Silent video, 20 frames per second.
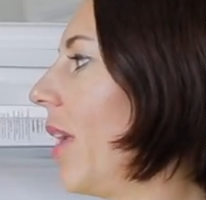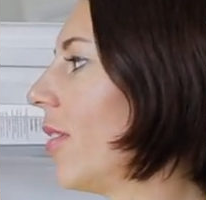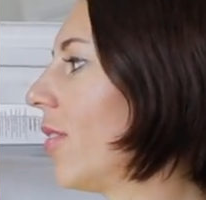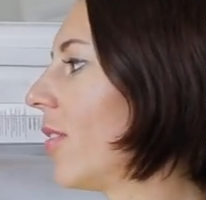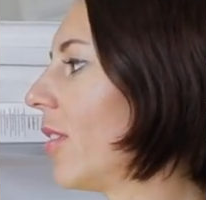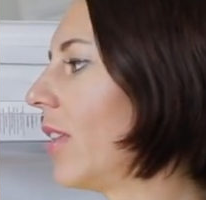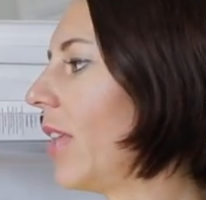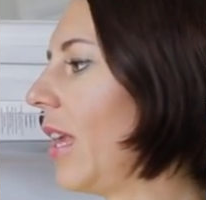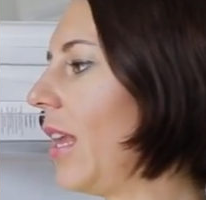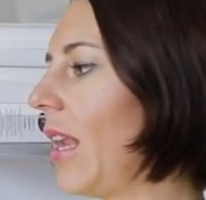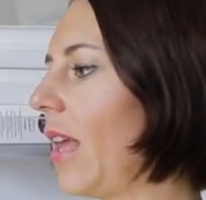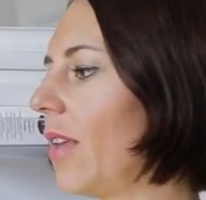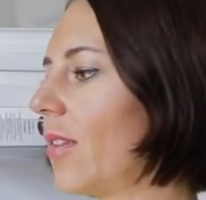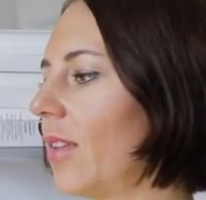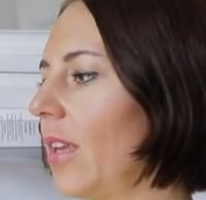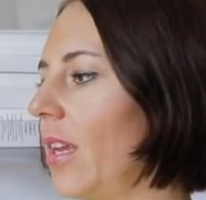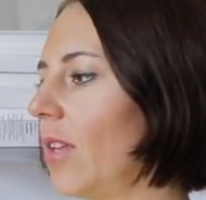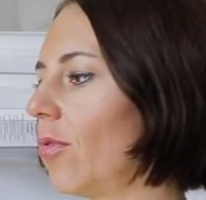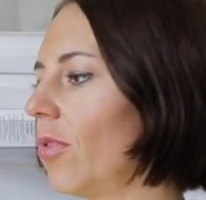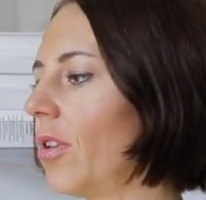yesterday.
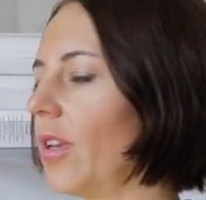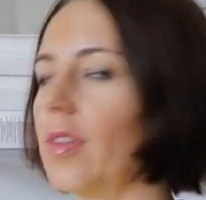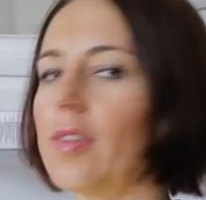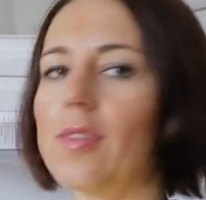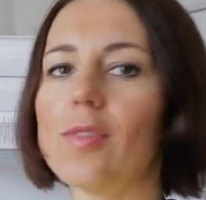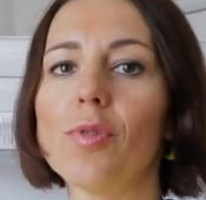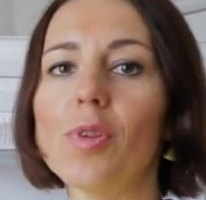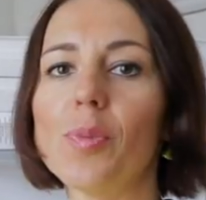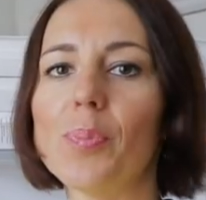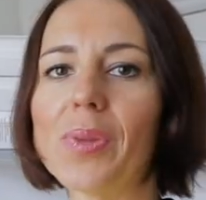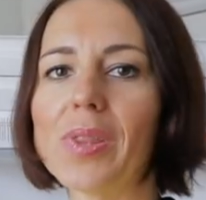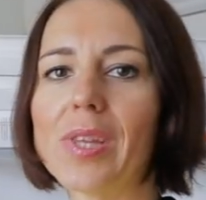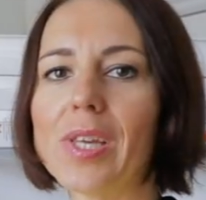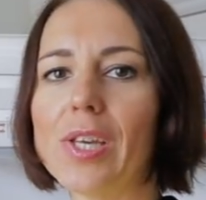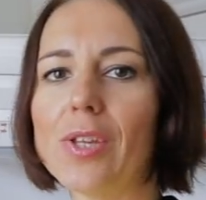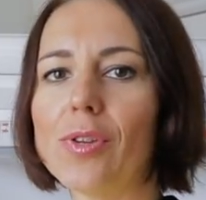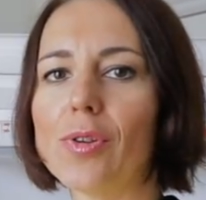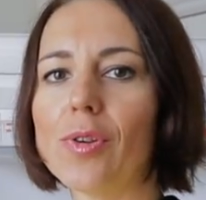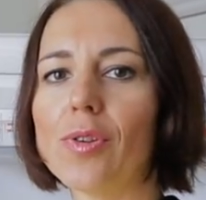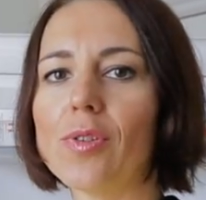Last night we had sweet
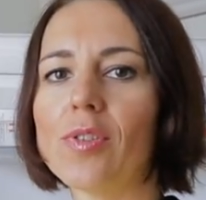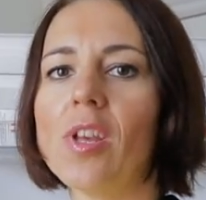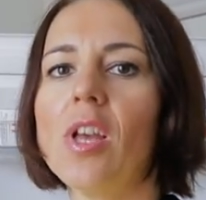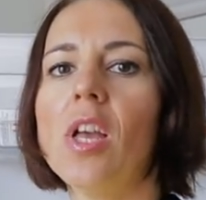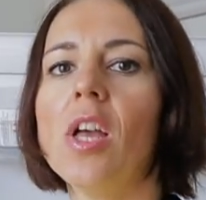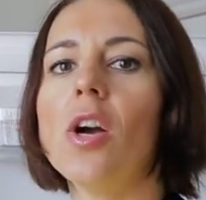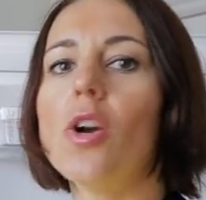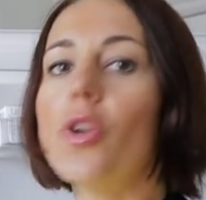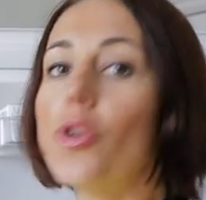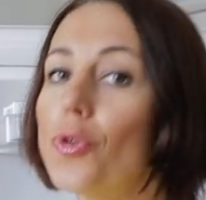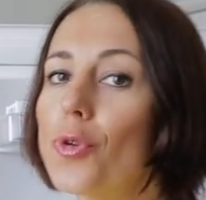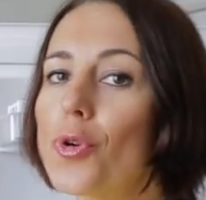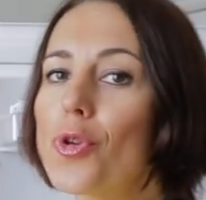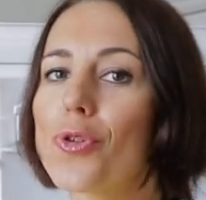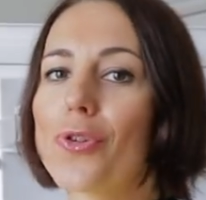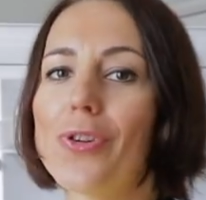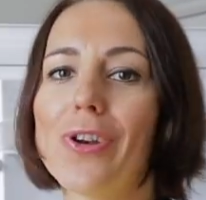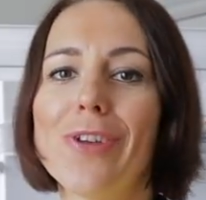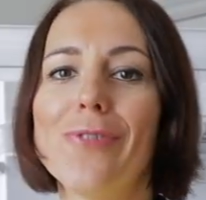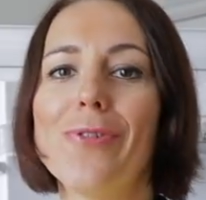potatoes.
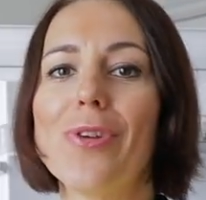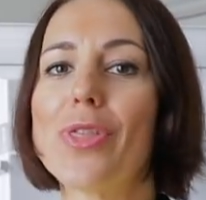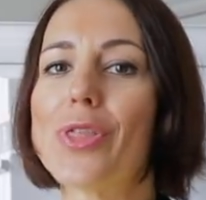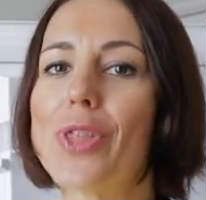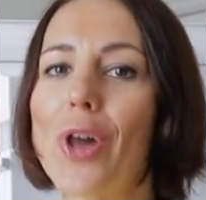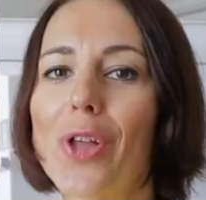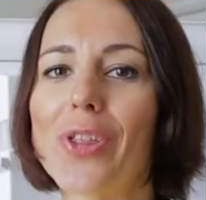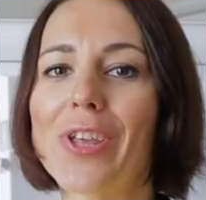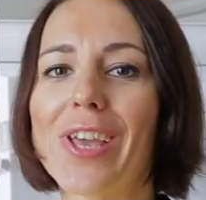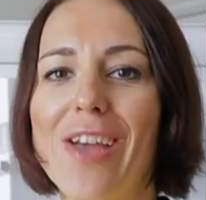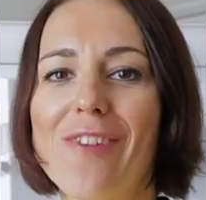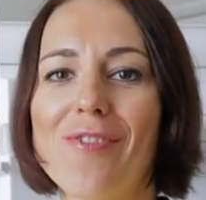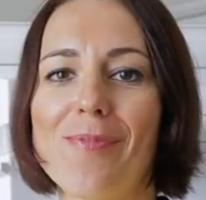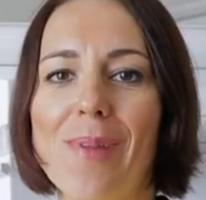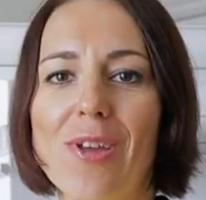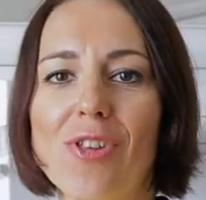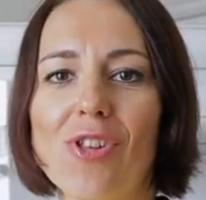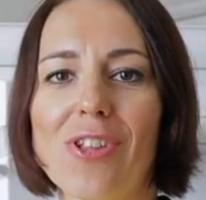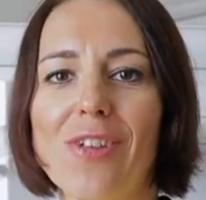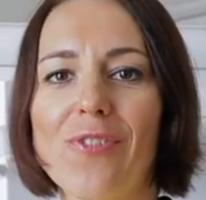Usually we don't have
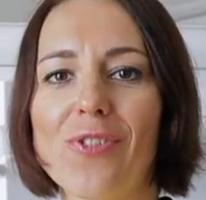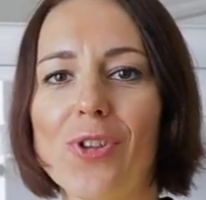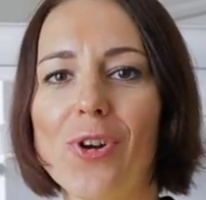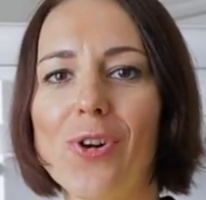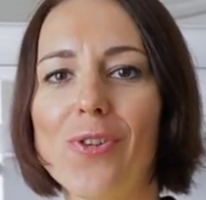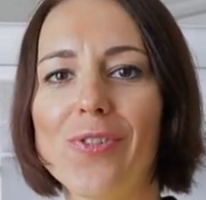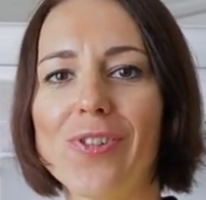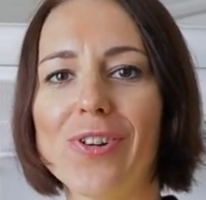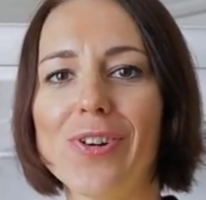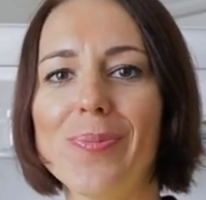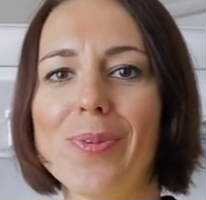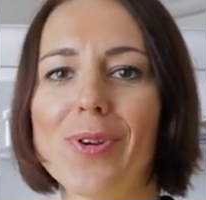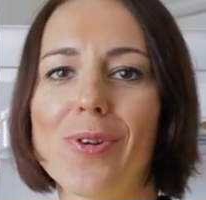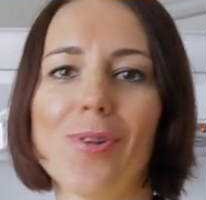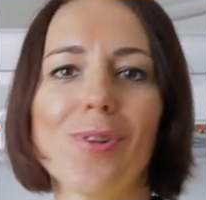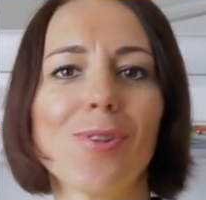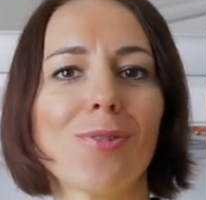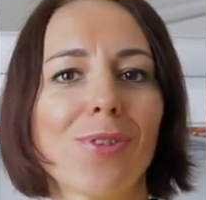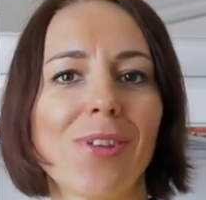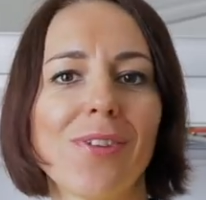much leftover
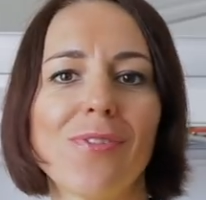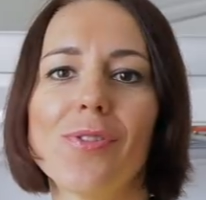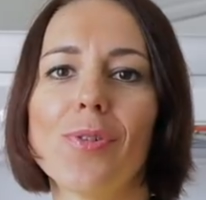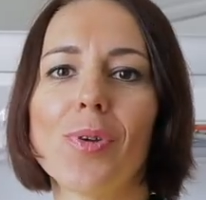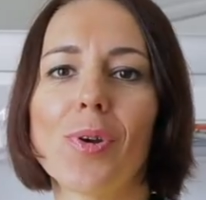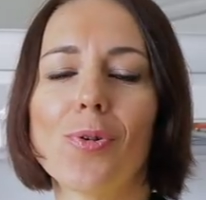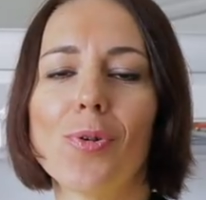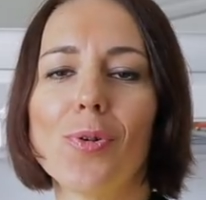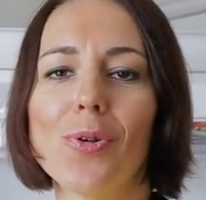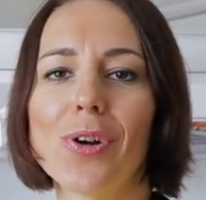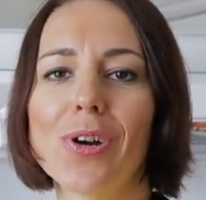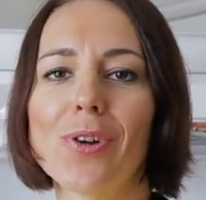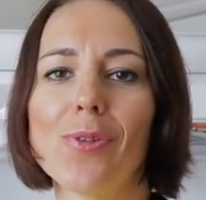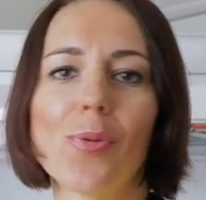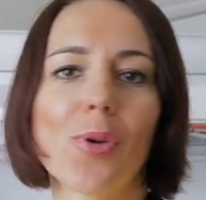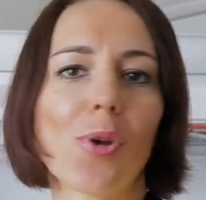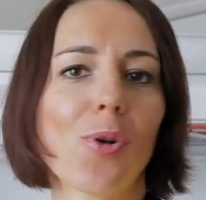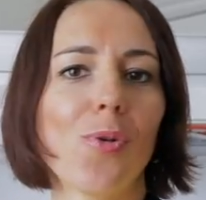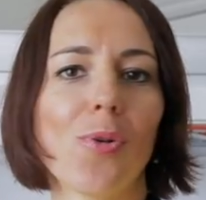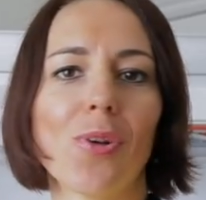because whatever we cook,
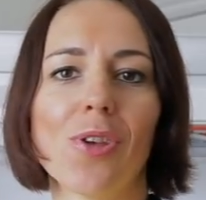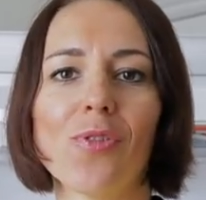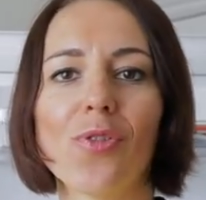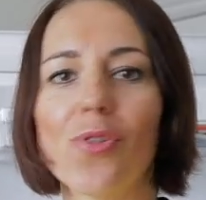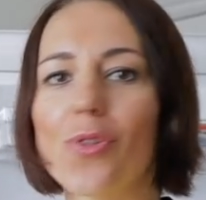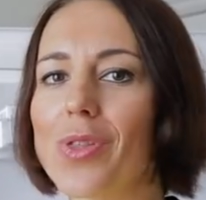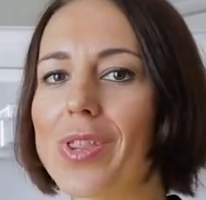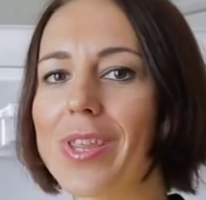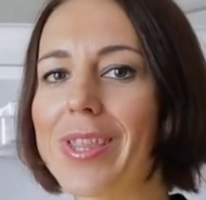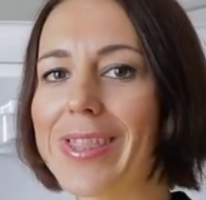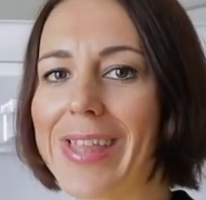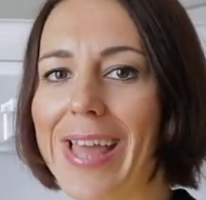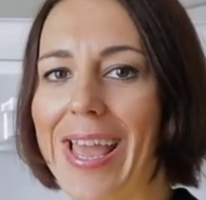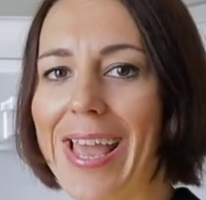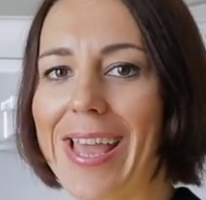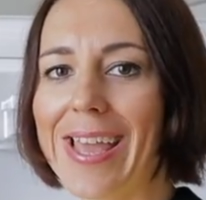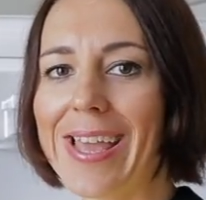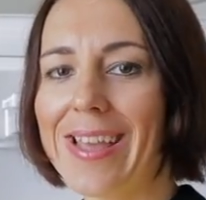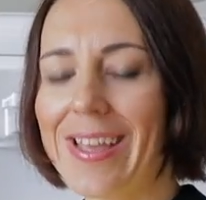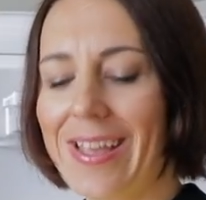we cook it for the
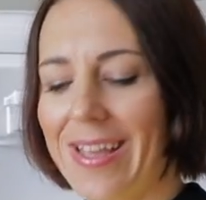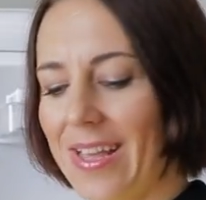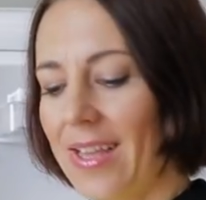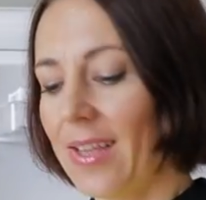day.